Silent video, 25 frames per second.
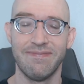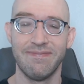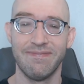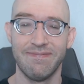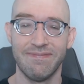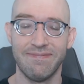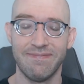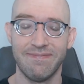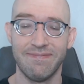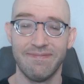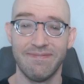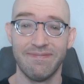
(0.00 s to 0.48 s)

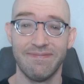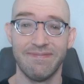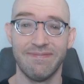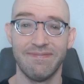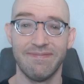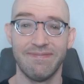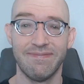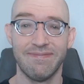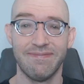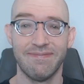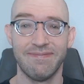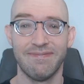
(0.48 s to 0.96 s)

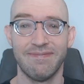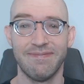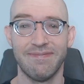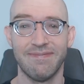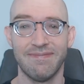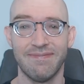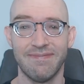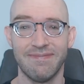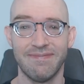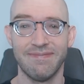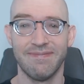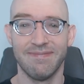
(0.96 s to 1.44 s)

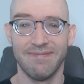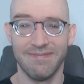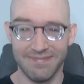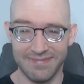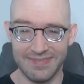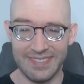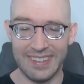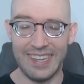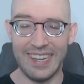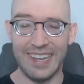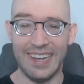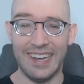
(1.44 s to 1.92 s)

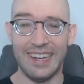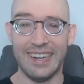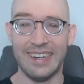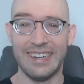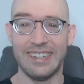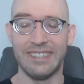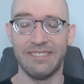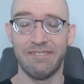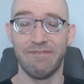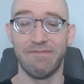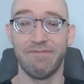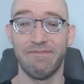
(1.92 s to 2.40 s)

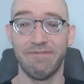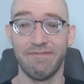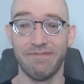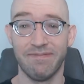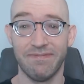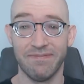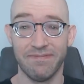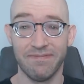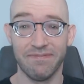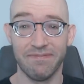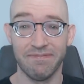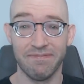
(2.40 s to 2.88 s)

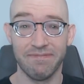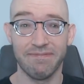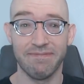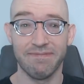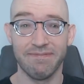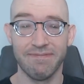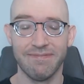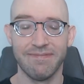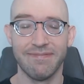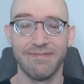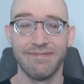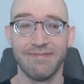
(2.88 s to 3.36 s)

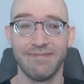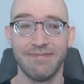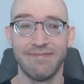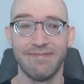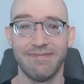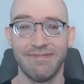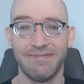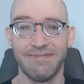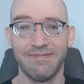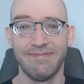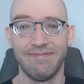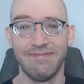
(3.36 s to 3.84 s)

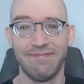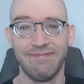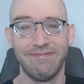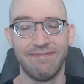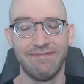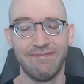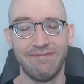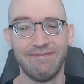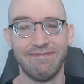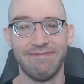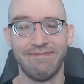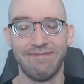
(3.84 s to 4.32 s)

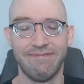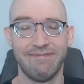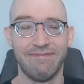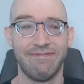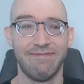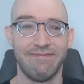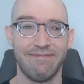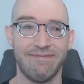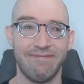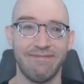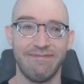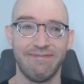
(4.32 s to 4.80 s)

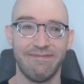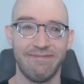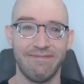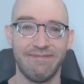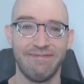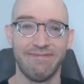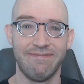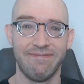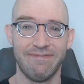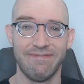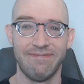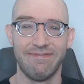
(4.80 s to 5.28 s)
This person isn't speaking.